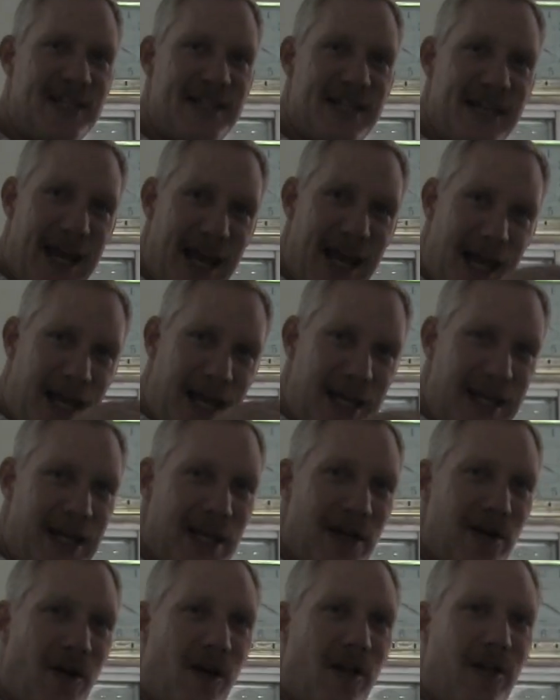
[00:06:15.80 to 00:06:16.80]
sand
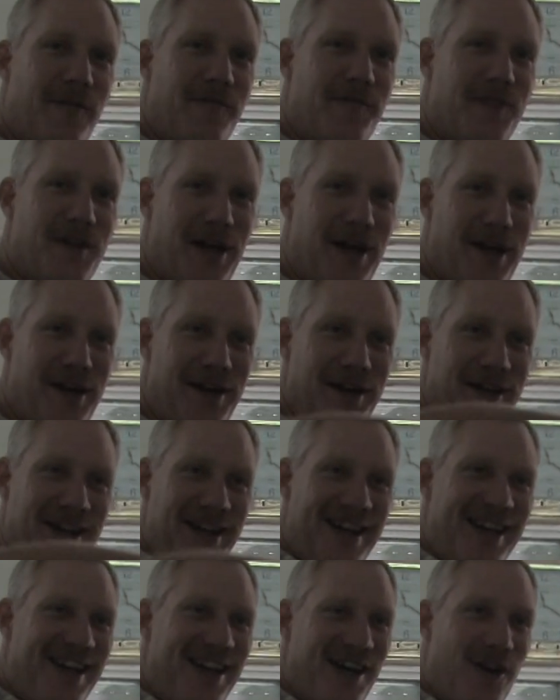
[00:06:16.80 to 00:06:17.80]
in all of the
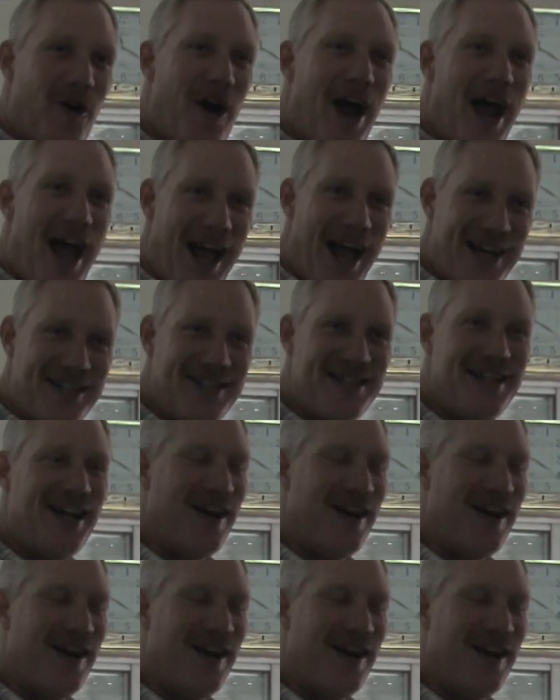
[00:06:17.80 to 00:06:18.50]
cracks and